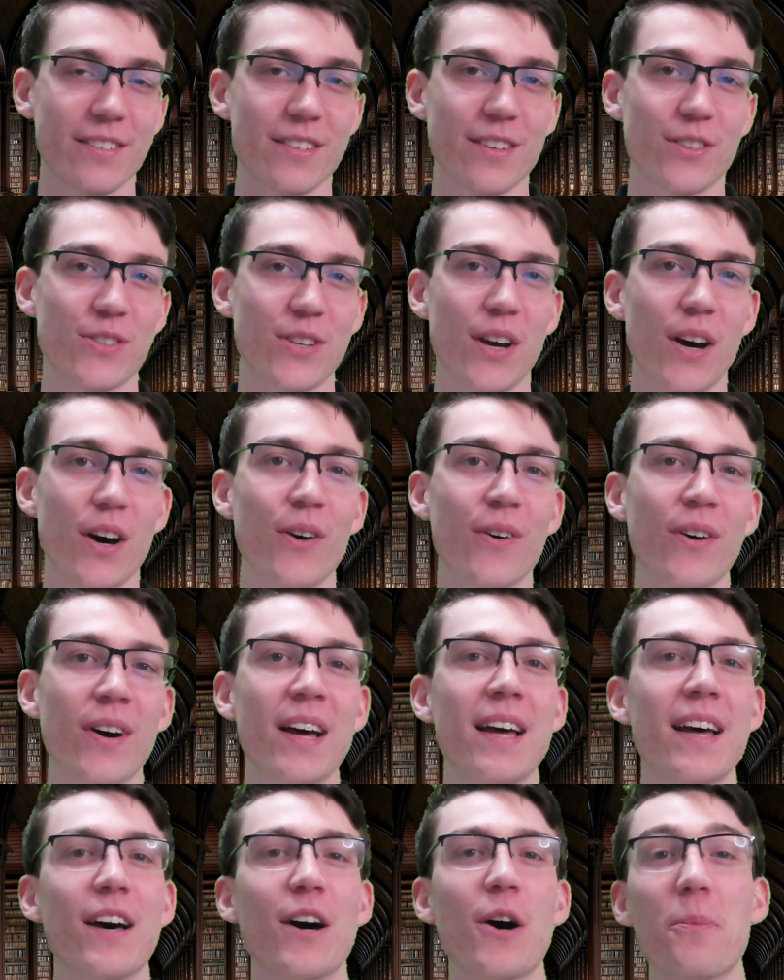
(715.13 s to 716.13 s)
So
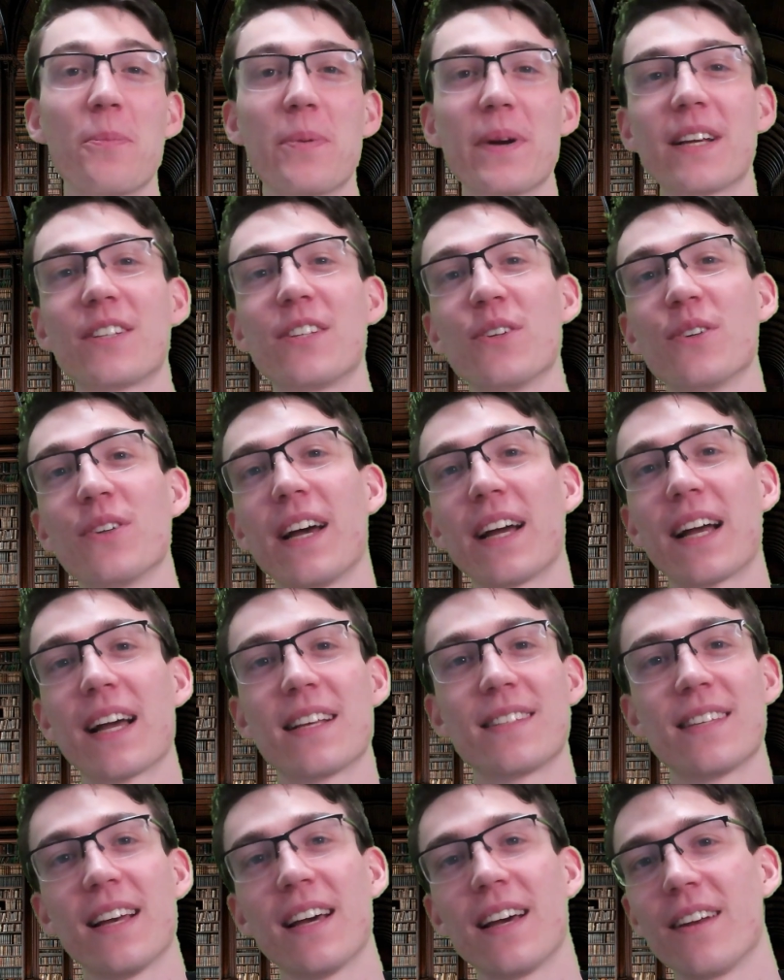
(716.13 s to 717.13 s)
hoping to, like I
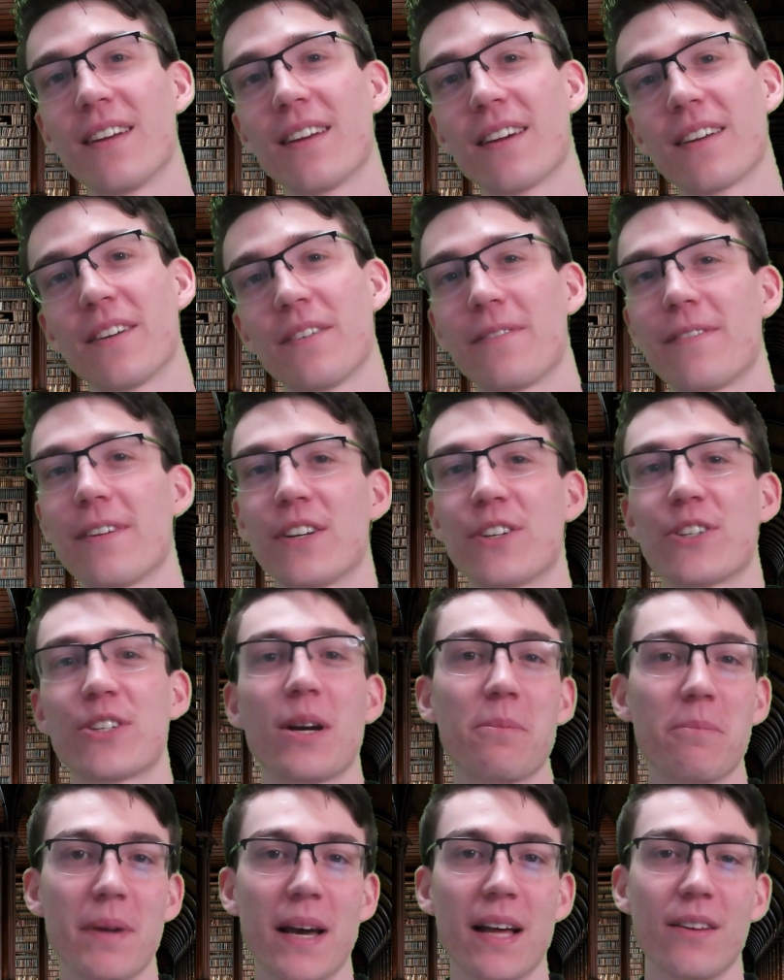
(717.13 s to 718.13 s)
said, finish
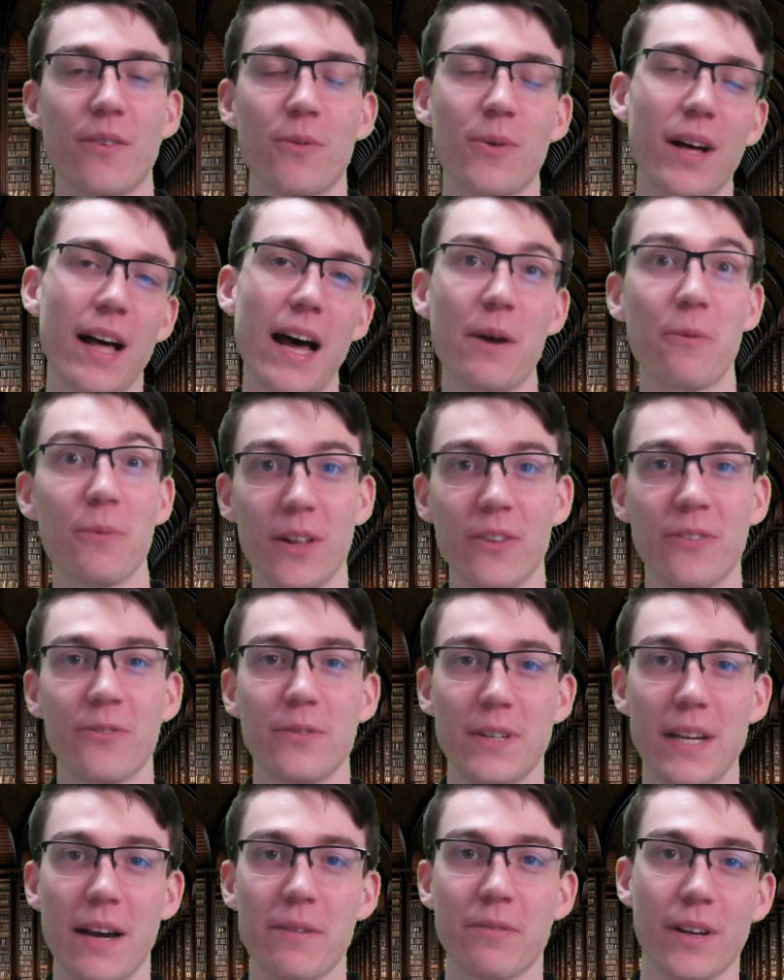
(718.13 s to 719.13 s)
up I will
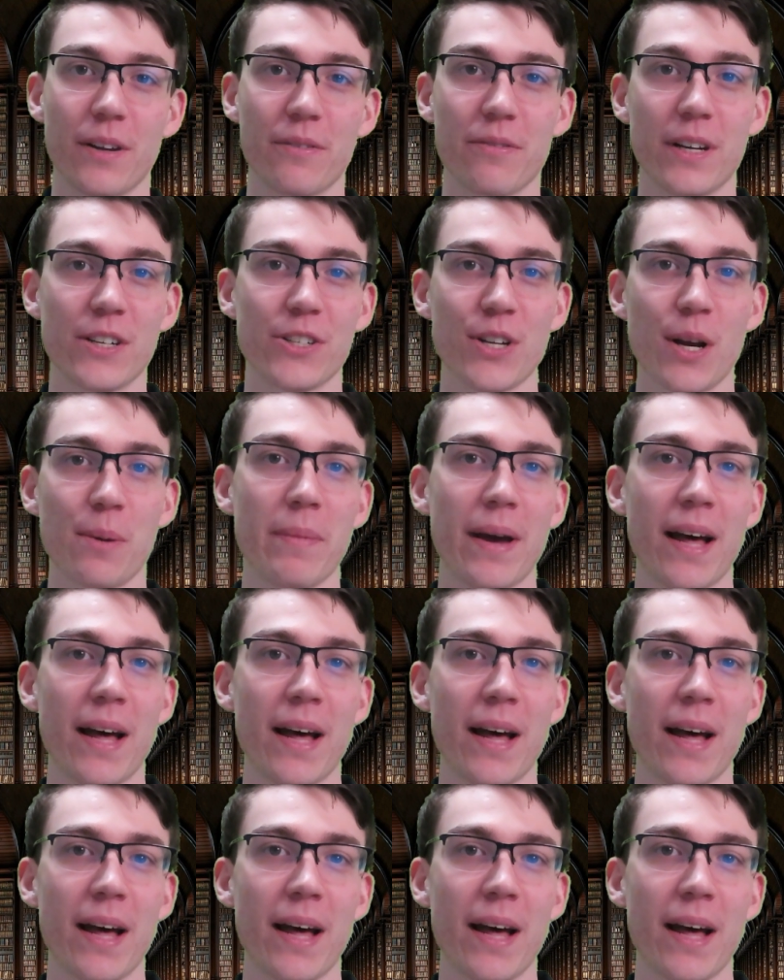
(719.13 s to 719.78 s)
definitely finish up